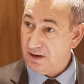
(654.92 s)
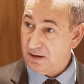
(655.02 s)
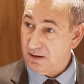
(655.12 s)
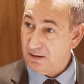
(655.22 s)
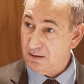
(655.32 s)

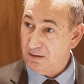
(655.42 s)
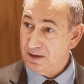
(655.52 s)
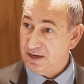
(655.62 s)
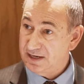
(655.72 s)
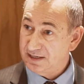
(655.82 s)
are
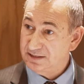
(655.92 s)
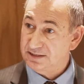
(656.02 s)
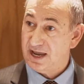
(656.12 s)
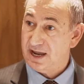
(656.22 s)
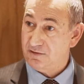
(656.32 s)
an
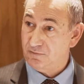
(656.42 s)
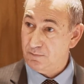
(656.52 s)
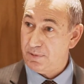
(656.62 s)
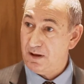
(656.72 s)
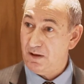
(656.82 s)
integral
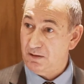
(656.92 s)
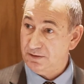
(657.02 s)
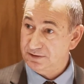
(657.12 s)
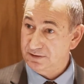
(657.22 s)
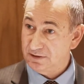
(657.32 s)

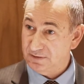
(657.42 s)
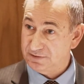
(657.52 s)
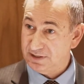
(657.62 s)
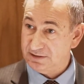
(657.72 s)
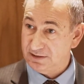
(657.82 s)
part of
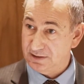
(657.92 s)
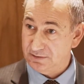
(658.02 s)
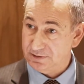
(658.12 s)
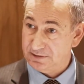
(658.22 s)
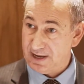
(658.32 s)
setting
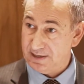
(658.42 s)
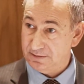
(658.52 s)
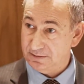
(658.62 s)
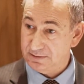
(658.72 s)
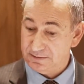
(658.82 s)
those
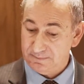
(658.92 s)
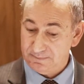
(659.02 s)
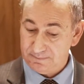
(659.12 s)
standards.